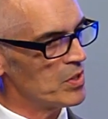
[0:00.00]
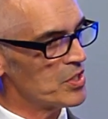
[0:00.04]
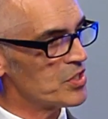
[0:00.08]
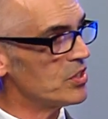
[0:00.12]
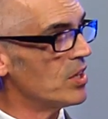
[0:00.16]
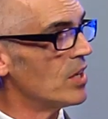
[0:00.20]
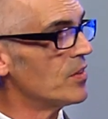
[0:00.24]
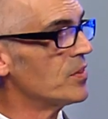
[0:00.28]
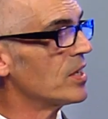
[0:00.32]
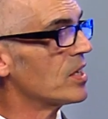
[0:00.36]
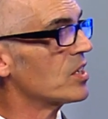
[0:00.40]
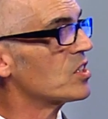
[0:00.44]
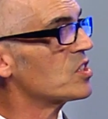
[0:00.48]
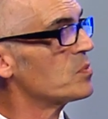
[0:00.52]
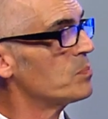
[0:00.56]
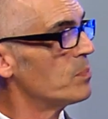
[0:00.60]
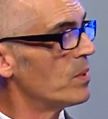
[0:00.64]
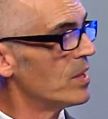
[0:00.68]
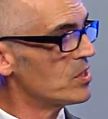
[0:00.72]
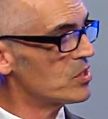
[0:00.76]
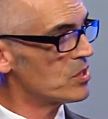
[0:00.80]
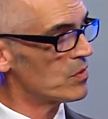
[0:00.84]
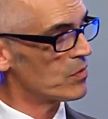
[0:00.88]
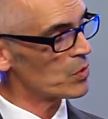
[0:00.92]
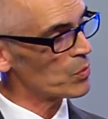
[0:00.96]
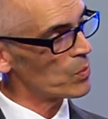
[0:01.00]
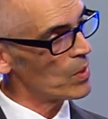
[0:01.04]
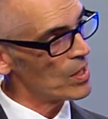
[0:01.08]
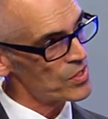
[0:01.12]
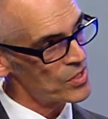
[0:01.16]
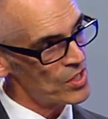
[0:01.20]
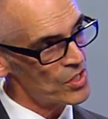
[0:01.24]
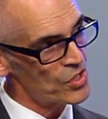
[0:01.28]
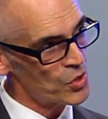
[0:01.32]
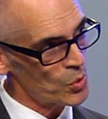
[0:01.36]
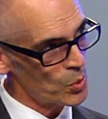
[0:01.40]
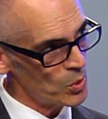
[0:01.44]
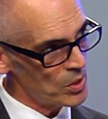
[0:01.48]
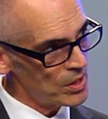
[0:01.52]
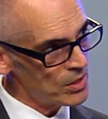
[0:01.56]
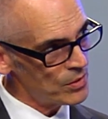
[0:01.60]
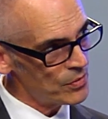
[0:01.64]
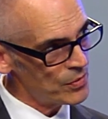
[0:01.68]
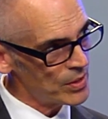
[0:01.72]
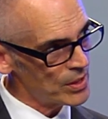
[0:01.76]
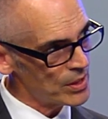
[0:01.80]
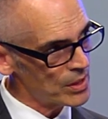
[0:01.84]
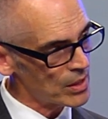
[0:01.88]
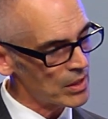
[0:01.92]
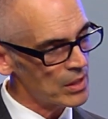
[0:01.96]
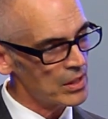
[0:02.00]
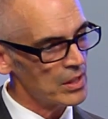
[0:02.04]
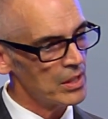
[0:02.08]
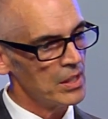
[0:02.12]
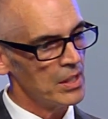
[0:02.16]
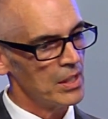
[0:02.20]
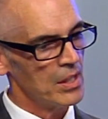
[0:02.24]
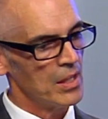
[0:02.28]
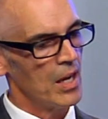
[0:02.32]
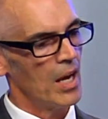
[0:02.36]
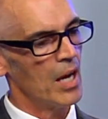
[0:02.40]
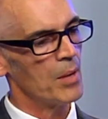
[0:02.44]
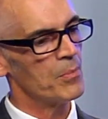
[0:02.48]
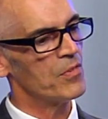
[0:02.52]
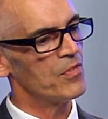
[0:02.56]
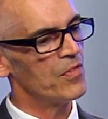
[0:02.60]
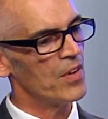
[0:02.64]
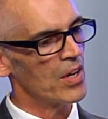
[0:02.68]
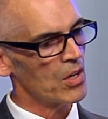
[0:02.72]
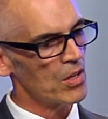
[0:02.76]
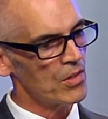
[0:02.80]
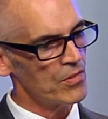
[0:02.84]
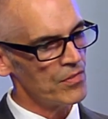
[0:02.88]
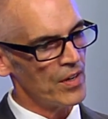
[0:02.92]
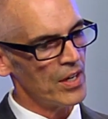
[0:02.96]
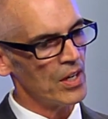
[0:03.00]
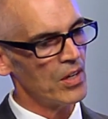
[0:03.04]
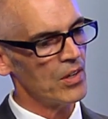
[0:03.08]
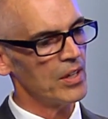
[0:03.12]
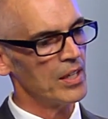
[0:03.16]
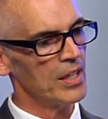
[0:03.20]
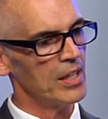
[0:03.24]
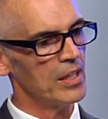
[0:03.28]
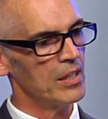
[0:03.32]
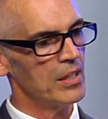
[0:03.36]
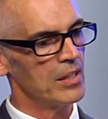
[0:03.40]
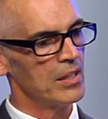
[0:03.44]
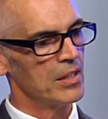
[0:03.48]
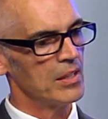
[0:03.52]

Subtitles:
it's not the expense of the residents who live here. I'm very, very